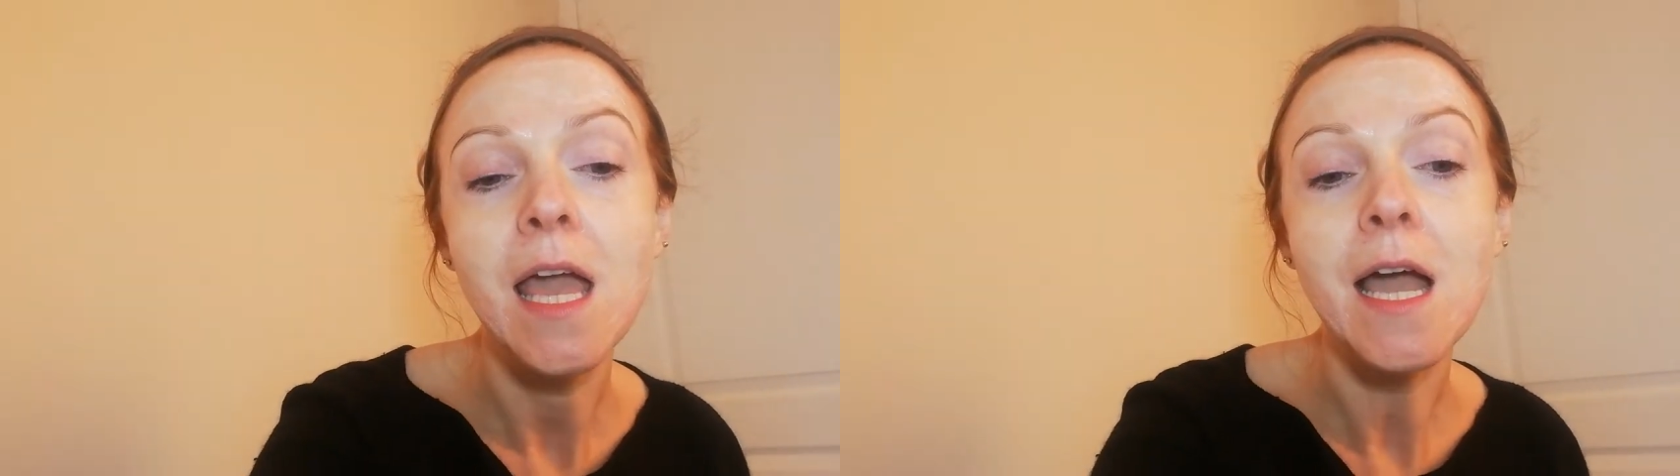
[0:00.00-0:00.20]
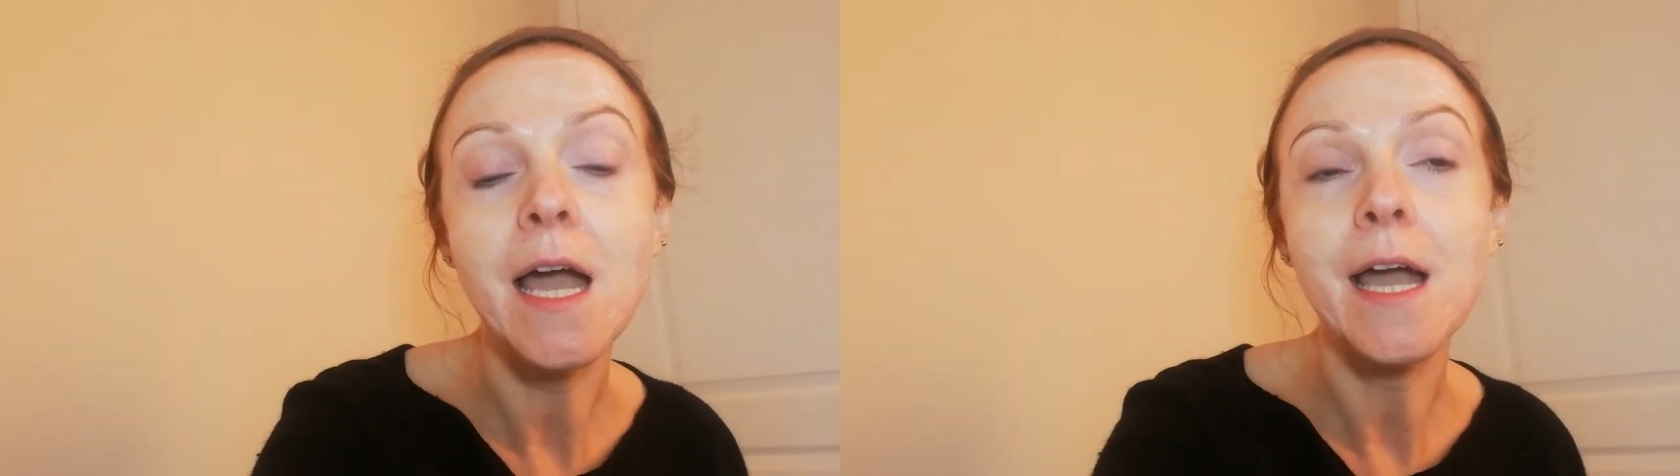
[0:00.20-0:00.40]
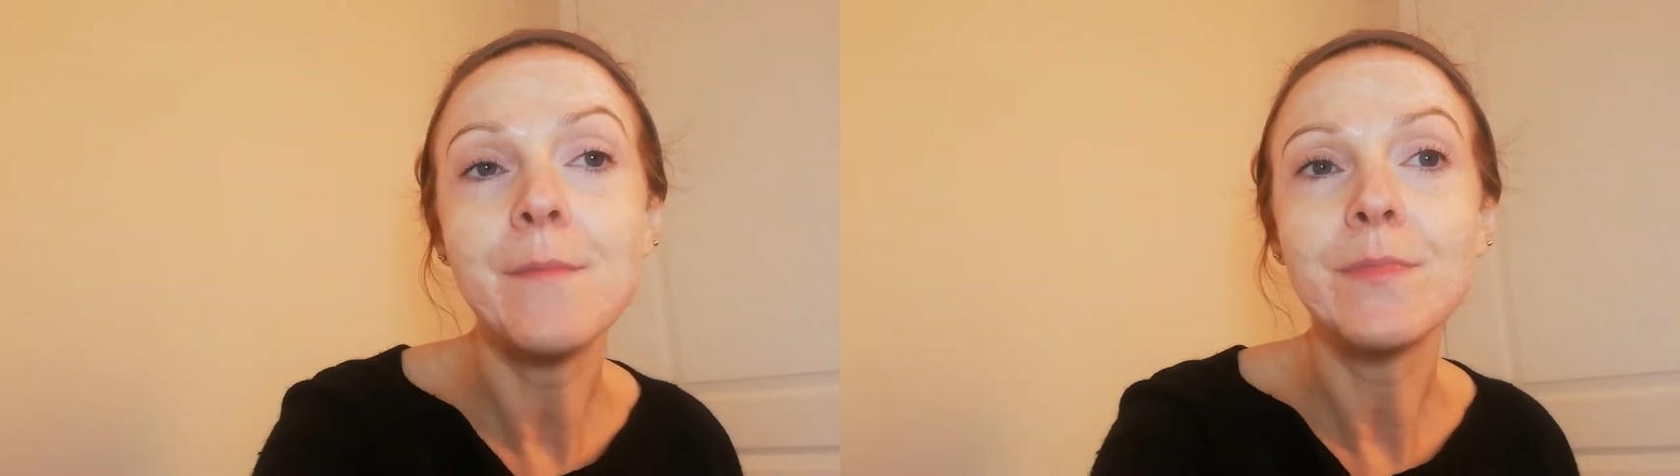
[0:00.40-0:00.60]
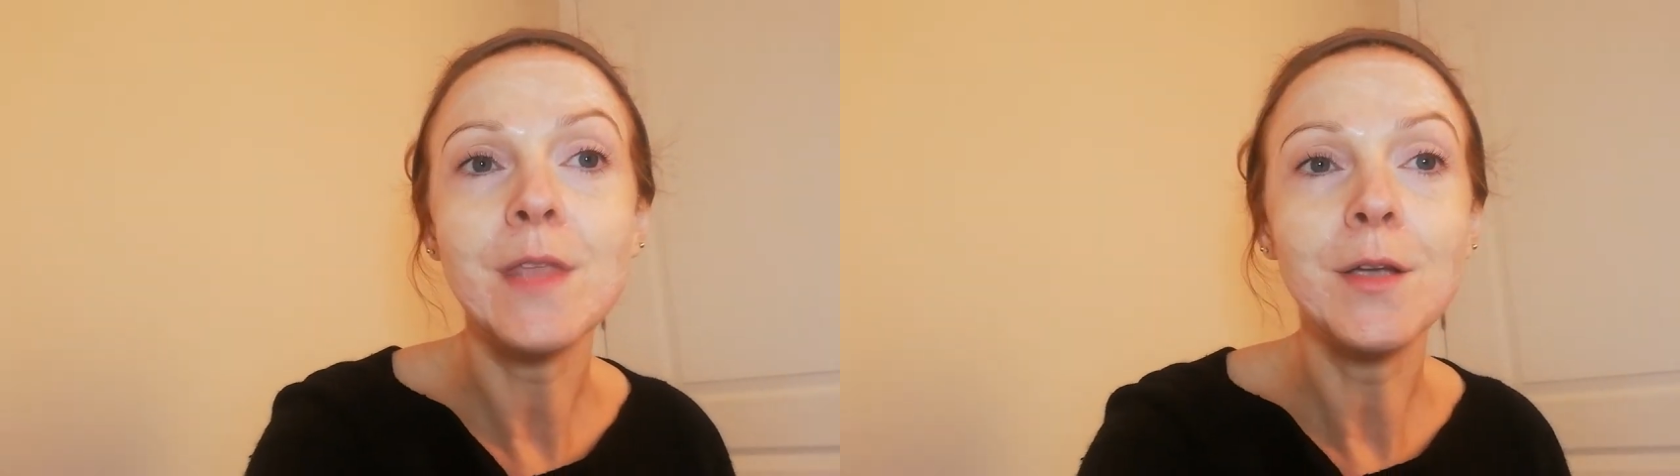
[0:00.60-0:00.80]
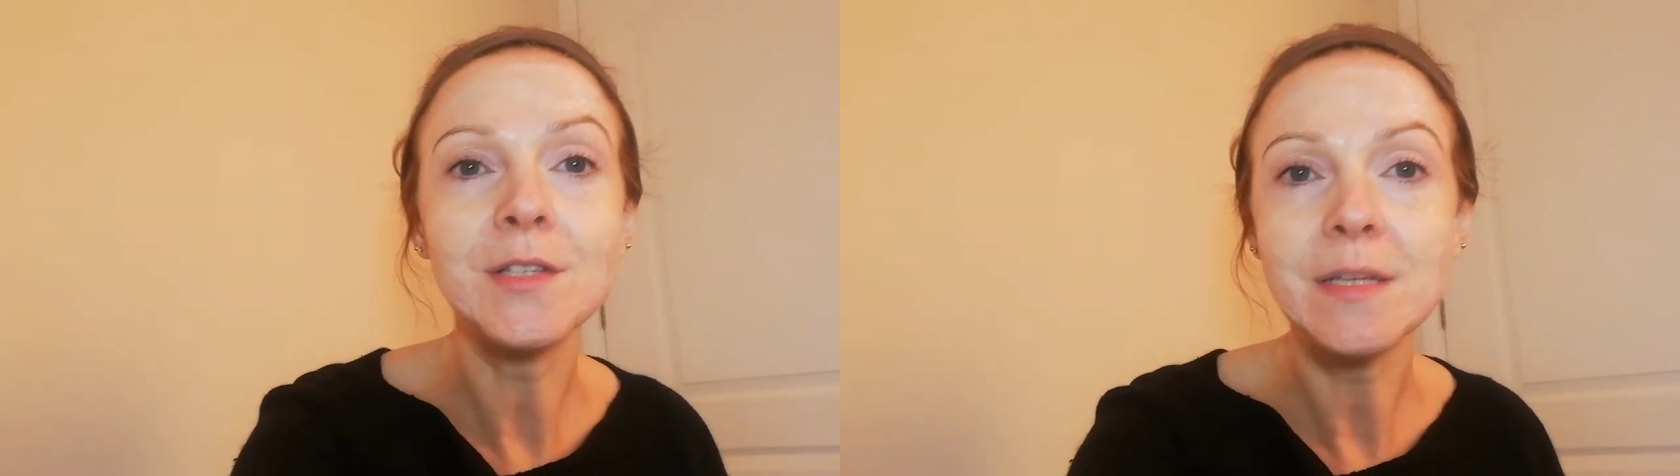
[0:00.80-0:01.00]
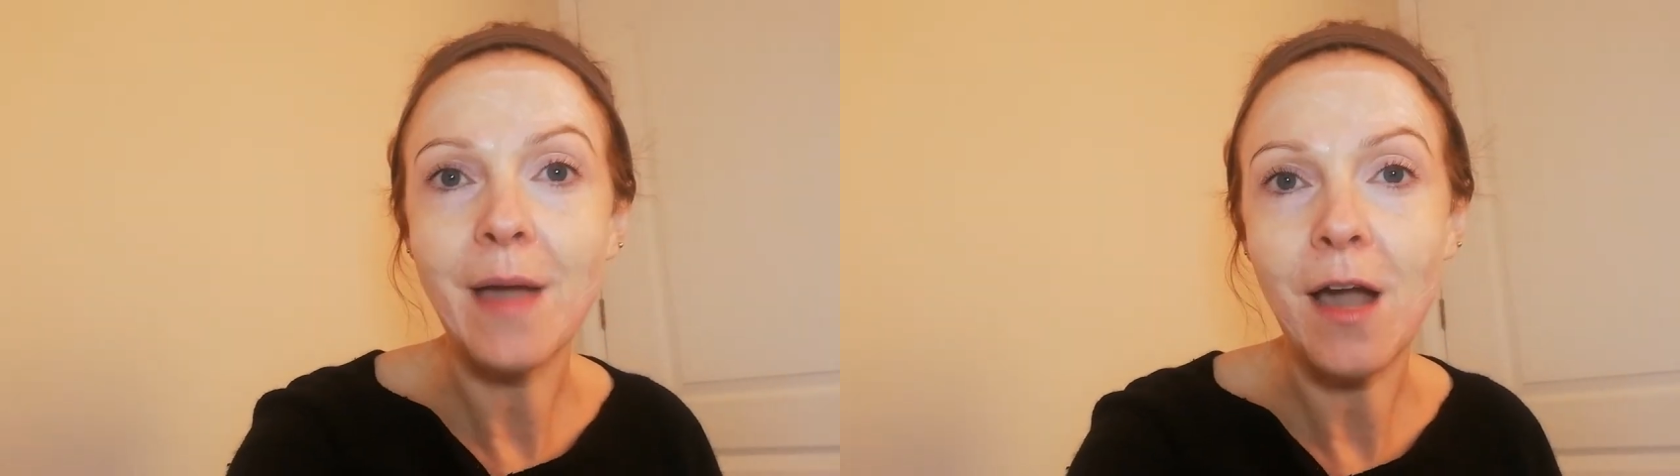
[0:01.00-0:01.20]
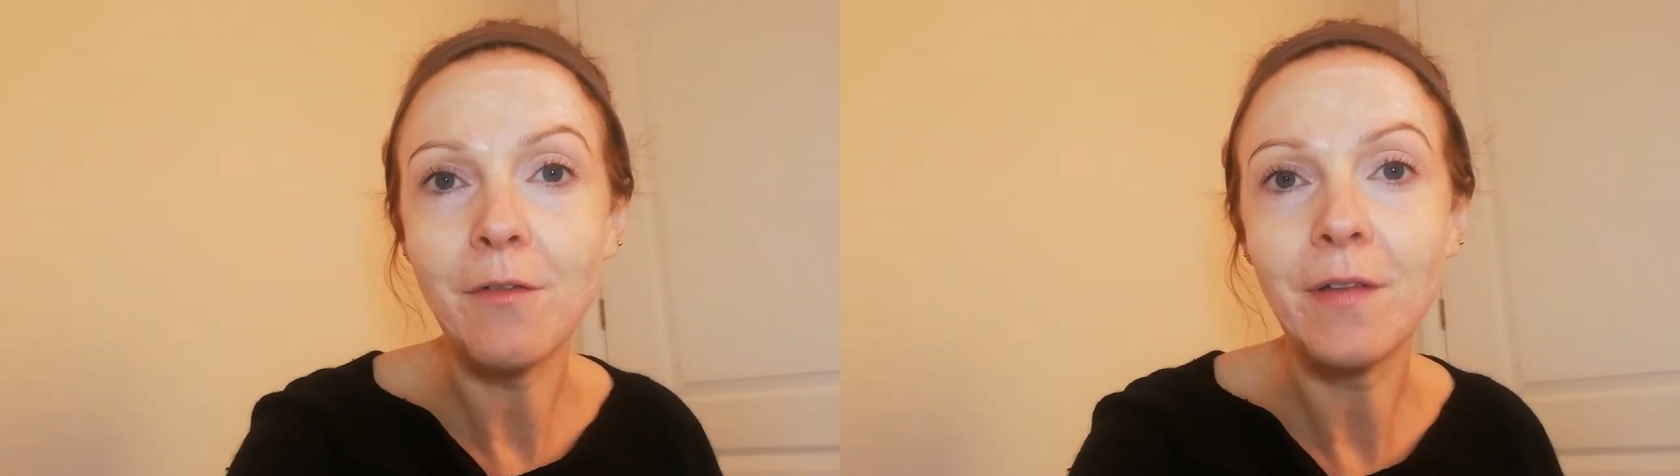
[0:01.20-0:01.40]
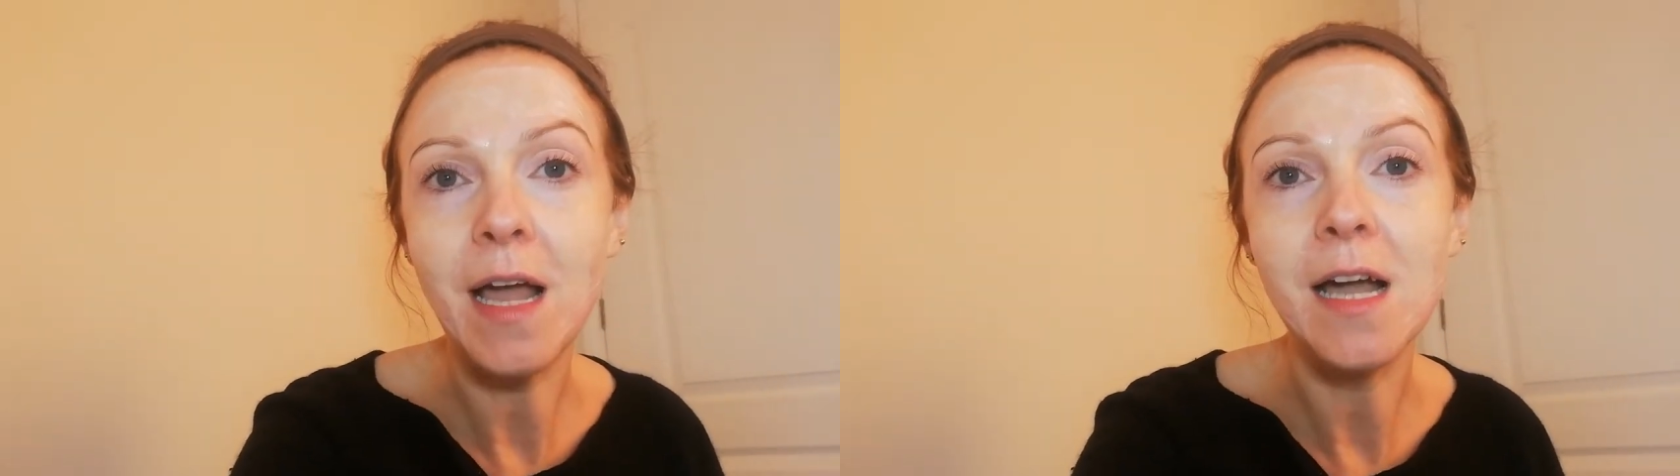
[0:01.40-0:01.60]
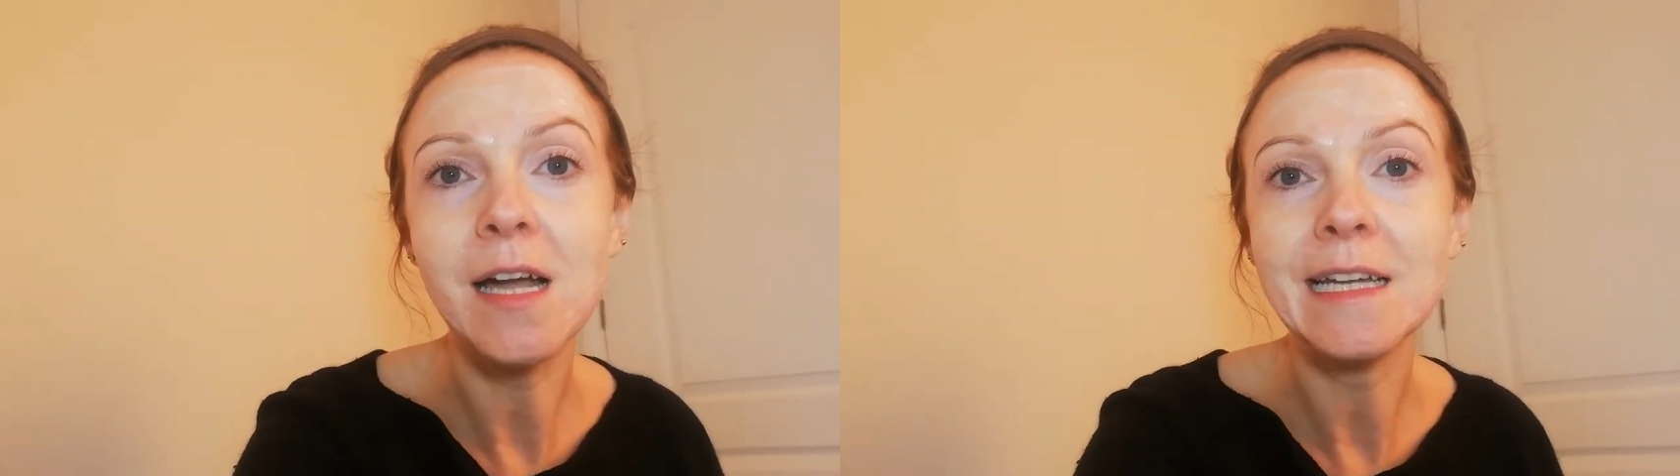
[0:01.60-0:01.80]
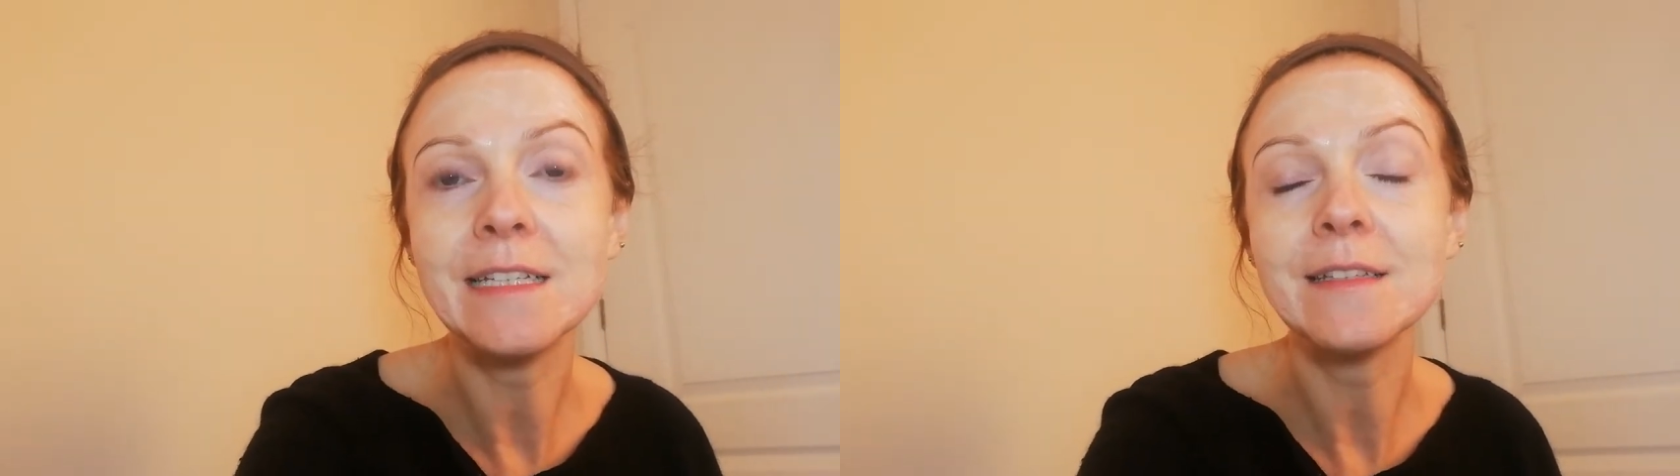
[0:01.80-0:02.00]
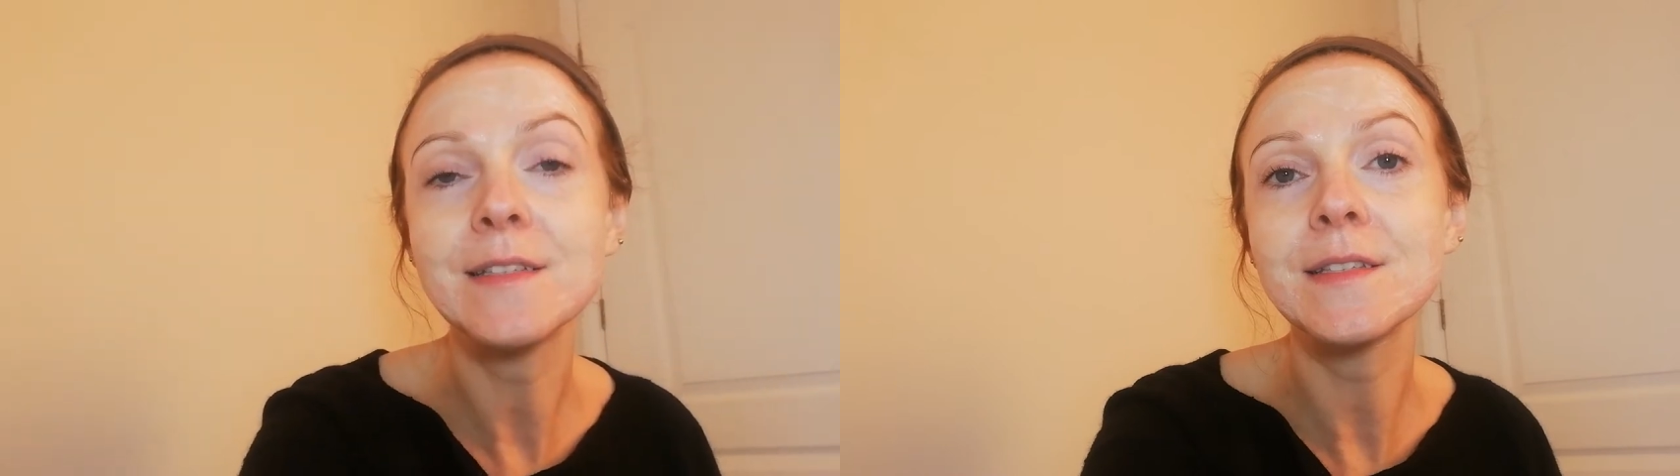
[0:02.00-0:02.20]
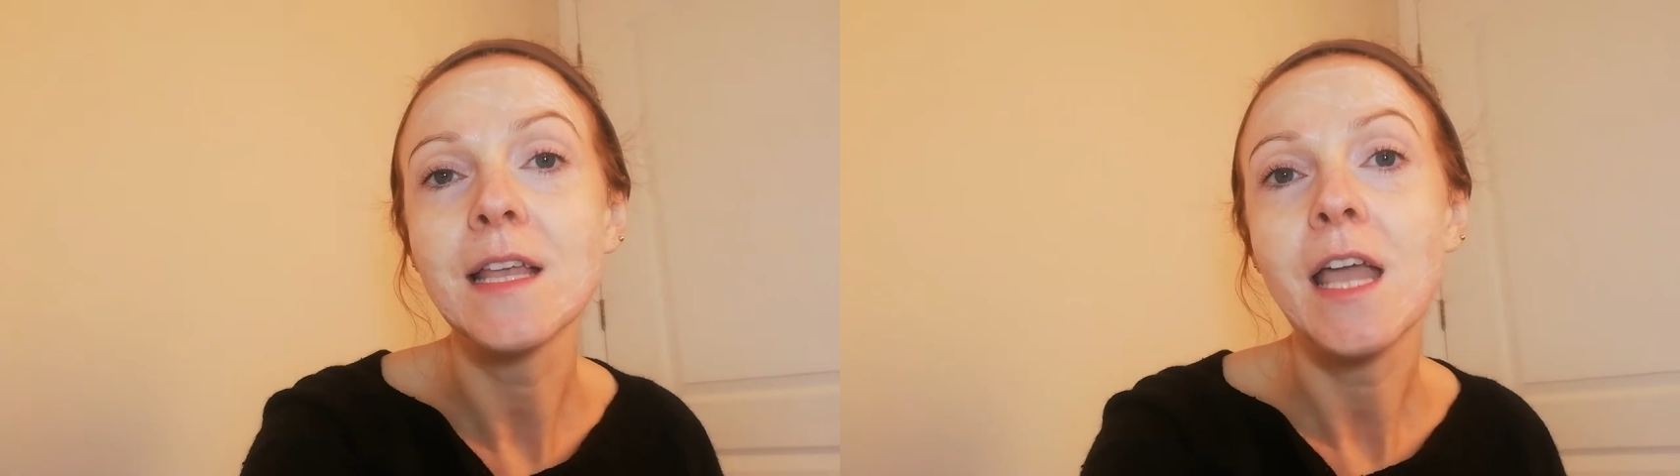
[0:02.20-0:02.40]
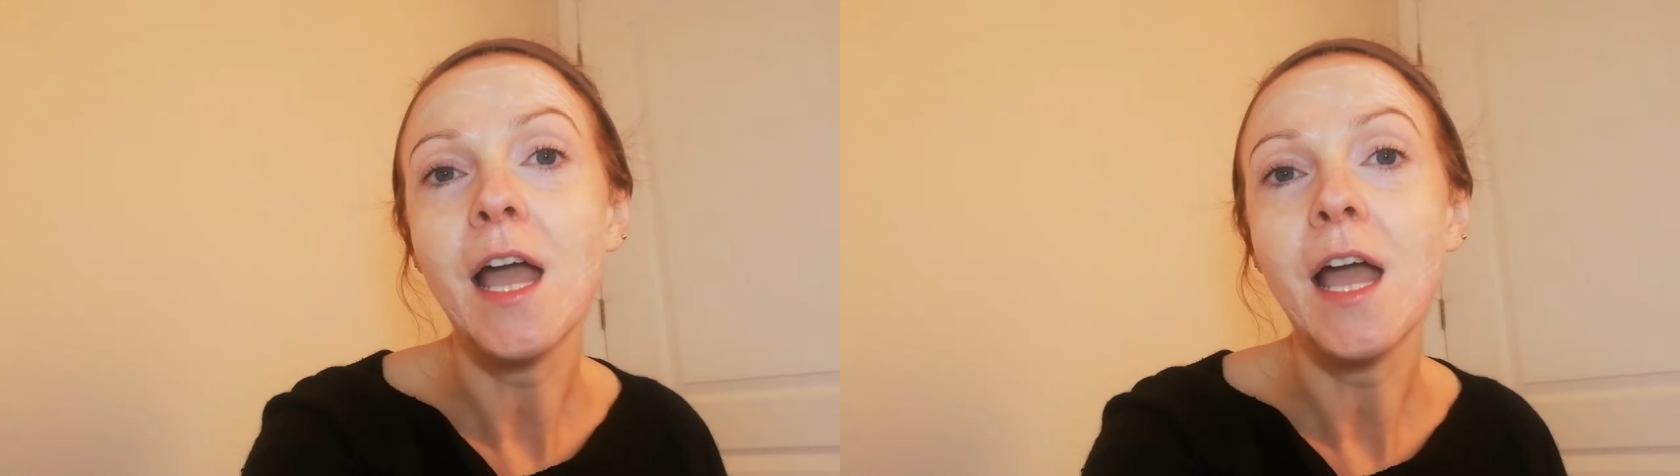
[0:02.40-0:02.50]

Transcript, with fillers: um, nose to mouth lines,